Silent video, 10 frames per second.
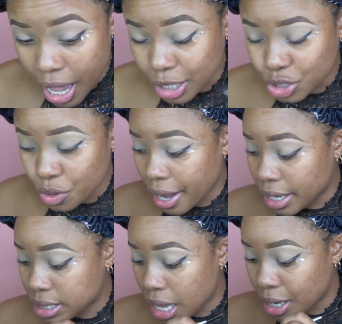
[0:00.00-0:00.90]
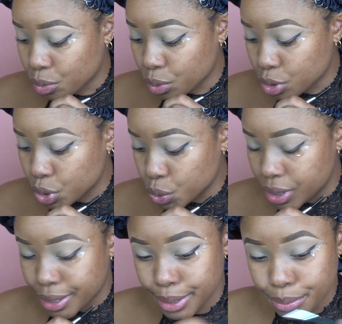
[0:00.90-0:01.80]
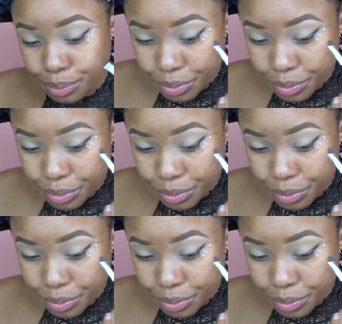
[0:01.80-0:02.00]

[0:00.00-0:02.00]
I try it and it was so easy.